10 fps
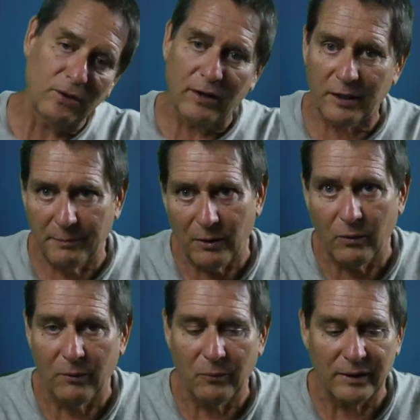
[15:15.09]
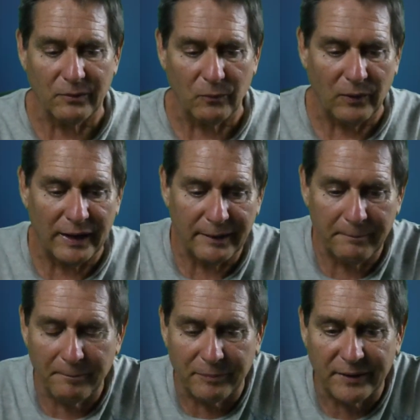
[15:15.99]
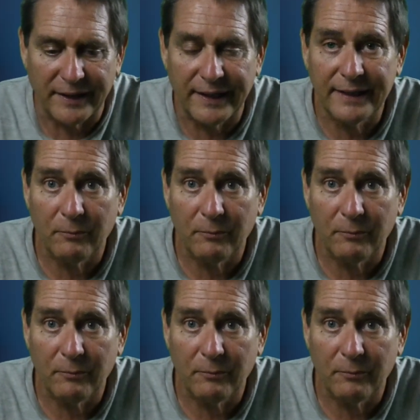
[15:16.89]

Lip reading: talking about what I'm bringing